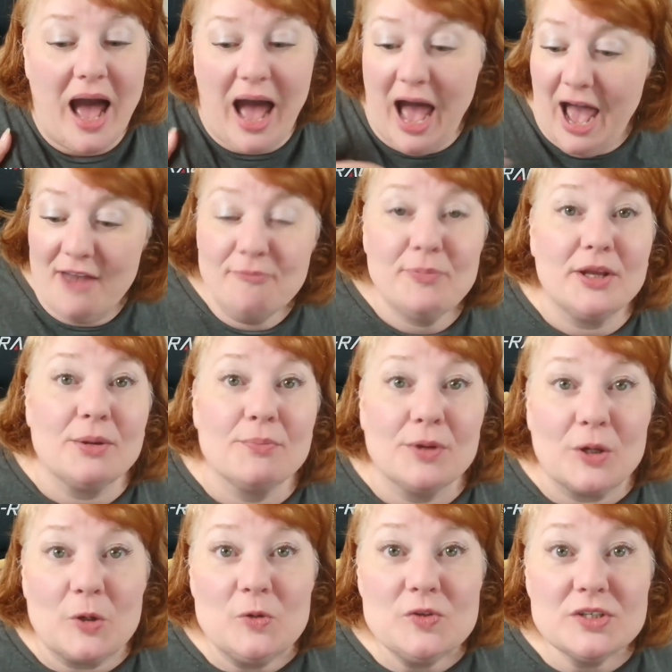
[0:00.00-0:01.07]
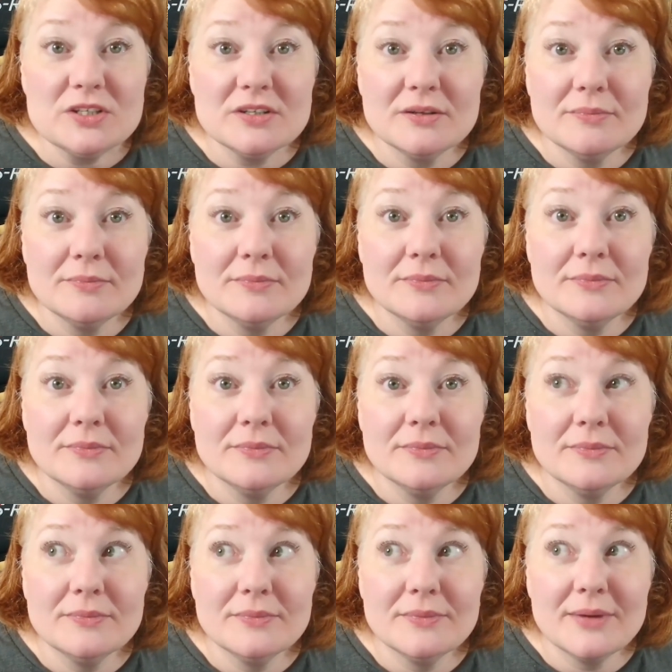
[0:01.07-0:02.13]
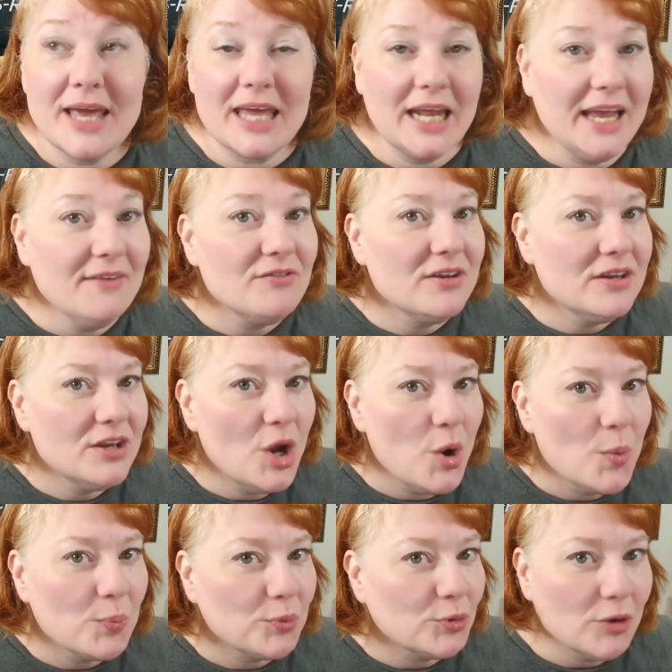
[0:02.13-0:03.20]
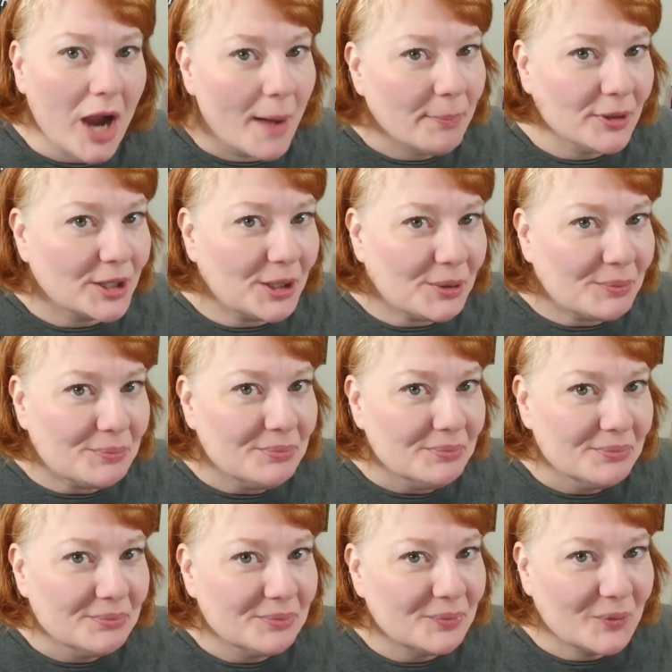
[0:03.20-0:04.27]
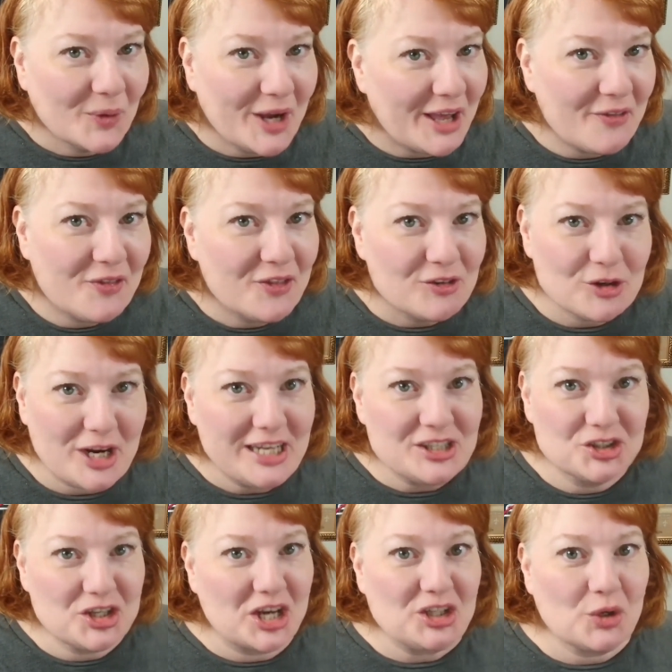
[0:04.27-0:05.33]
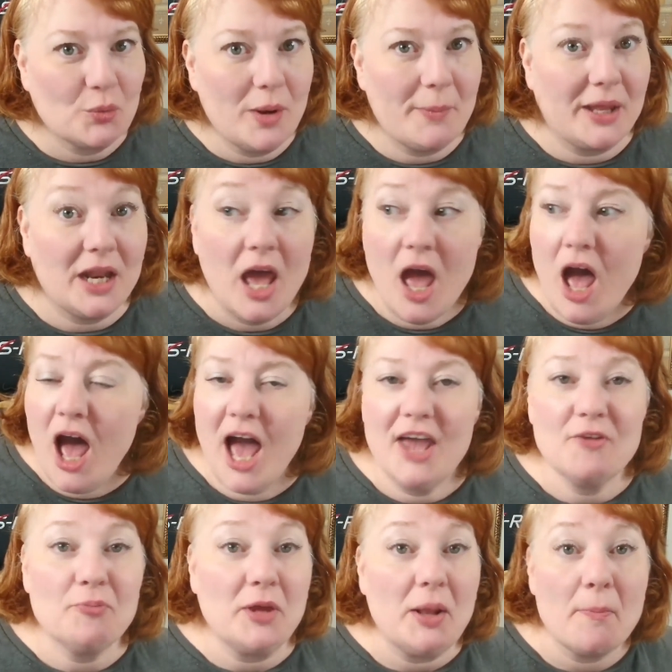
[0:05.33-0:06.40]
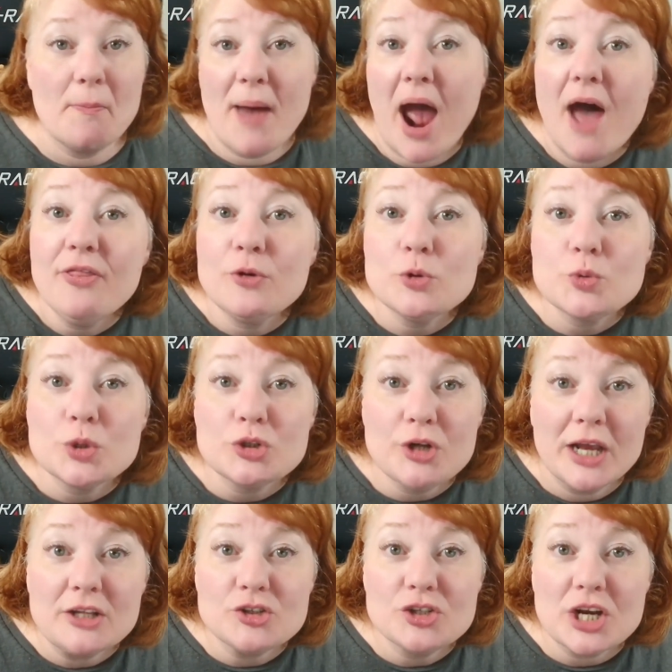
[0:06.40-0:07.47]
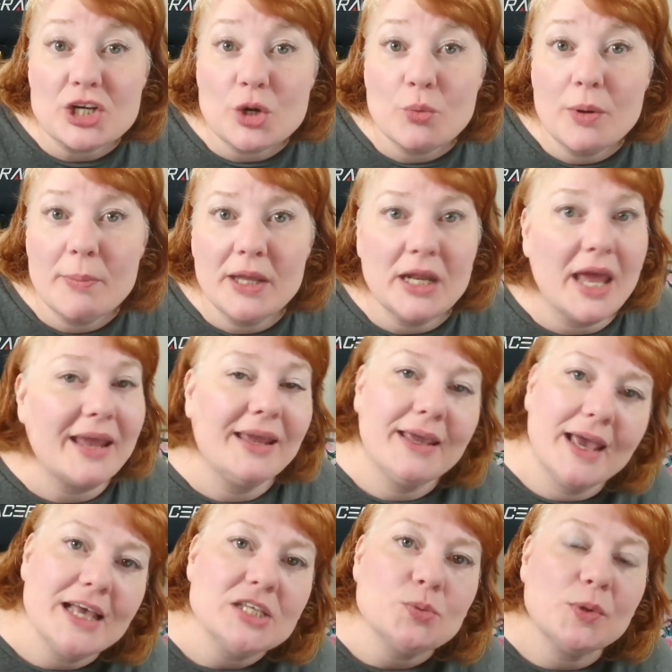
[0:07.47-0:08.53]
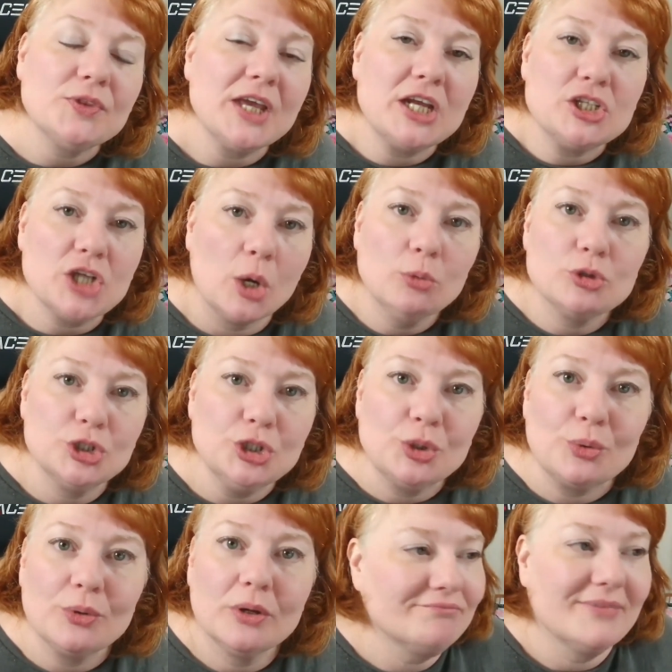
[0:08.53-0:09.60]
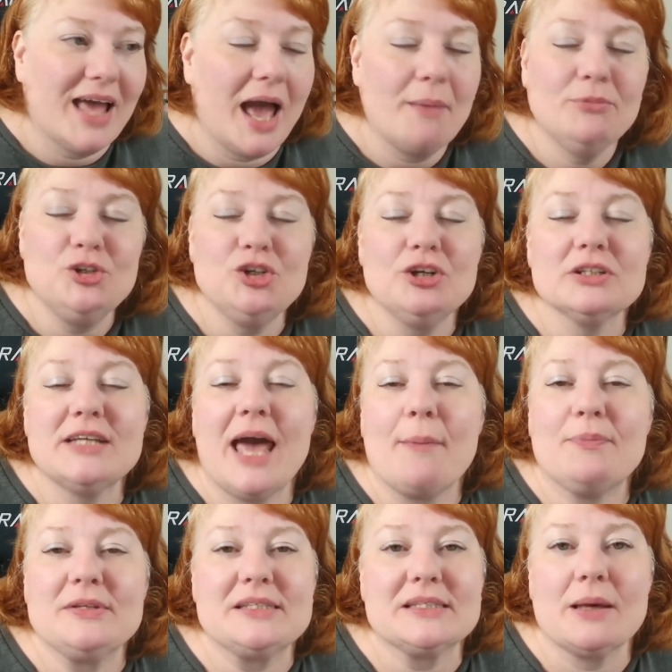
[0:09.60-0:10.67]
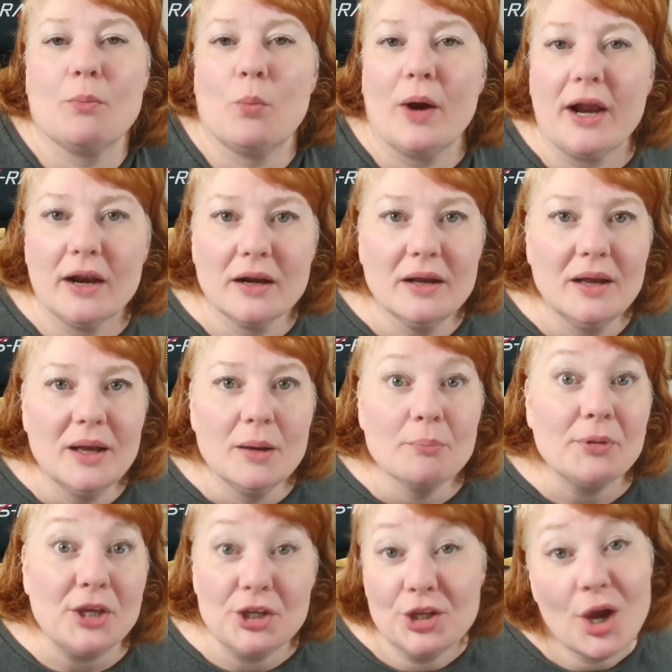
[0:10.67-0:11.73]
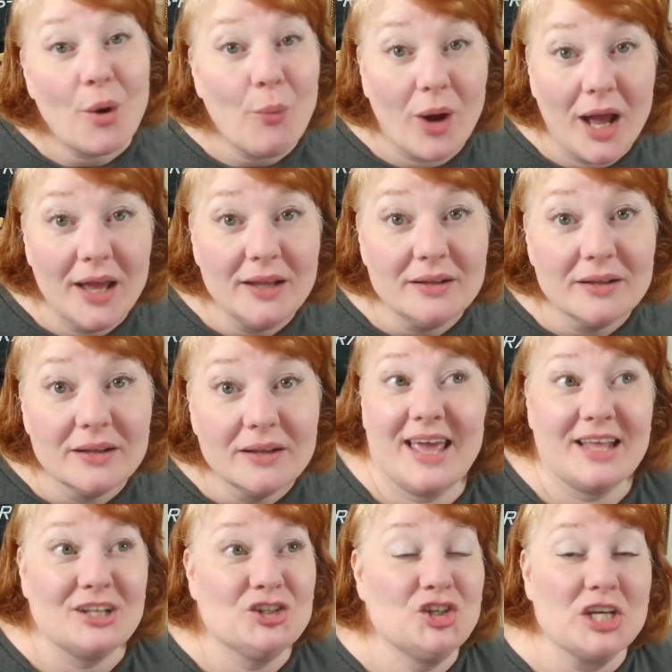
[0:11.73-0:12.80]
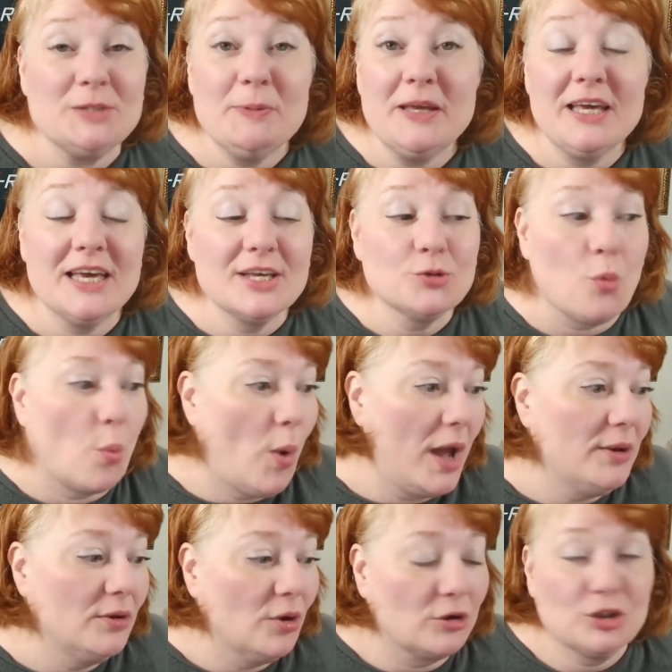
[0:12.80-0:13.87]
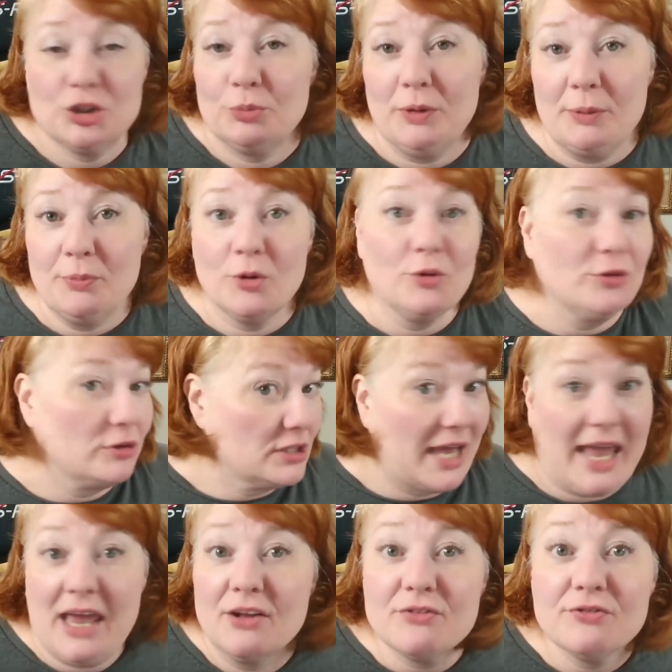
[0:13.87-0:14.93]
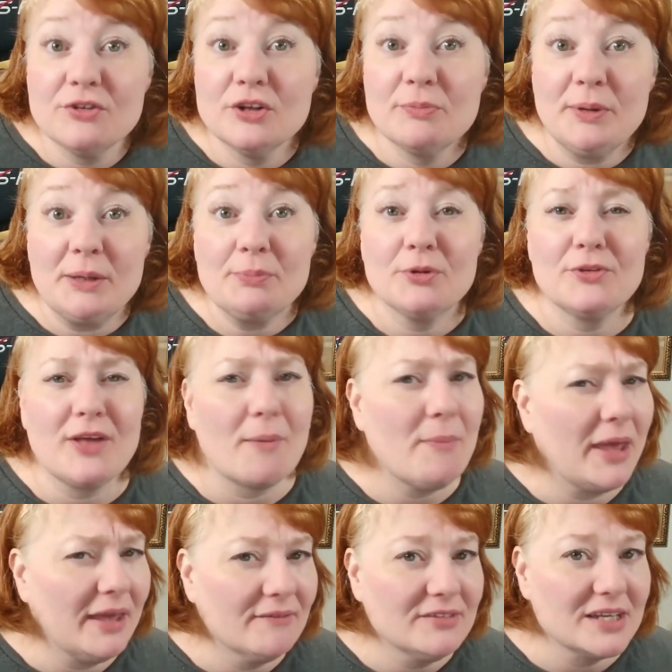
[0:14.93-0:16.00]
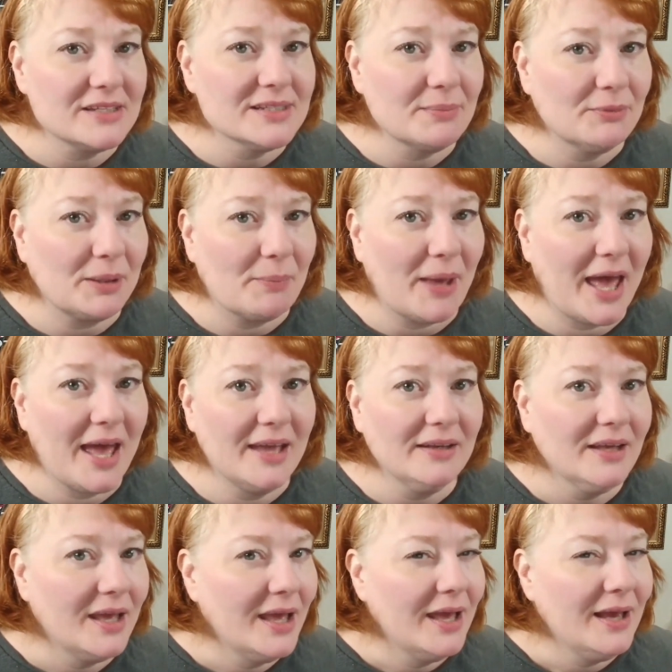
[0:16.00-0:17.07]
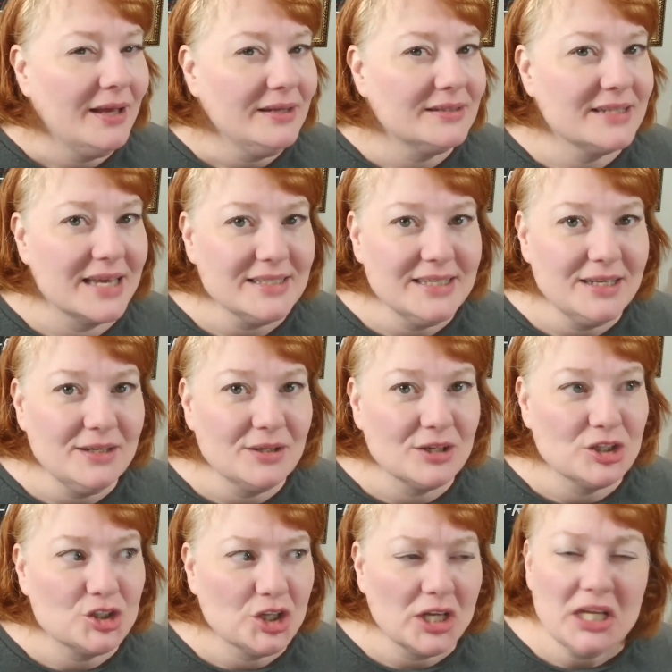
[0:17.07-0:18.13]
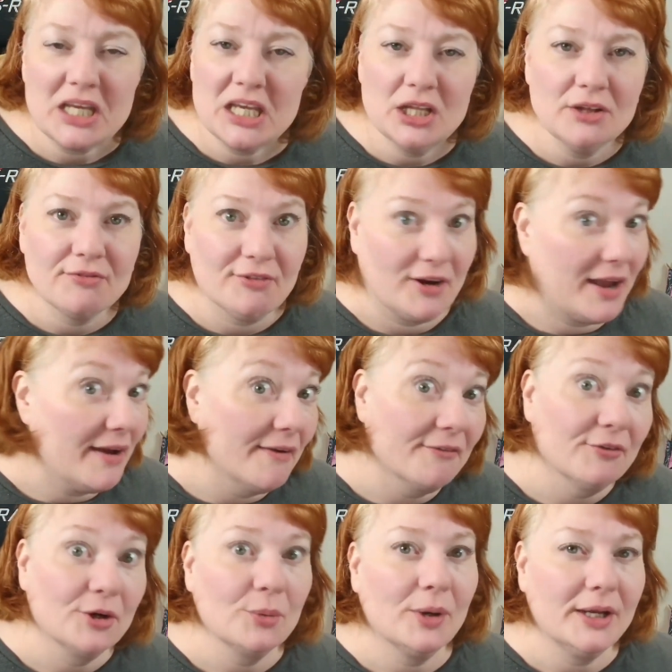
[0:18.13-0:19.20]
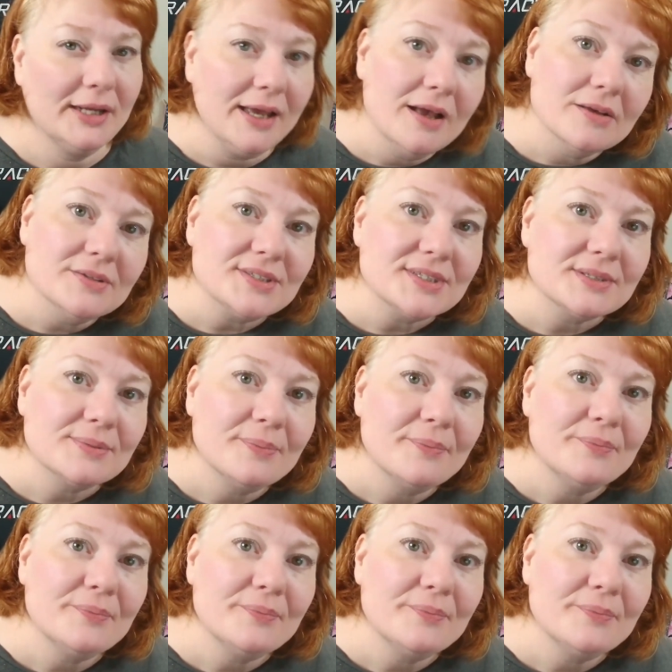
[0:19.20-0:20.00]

I've been abused and I have no problem with transgender women. I have been in bathrooms with transgender women, and guess what they don't do? I'm sure it's happened somewhere, but you know what? Just because one or two people, there's a handful of people that may have done something bad, shouldn't kill it for everyone else.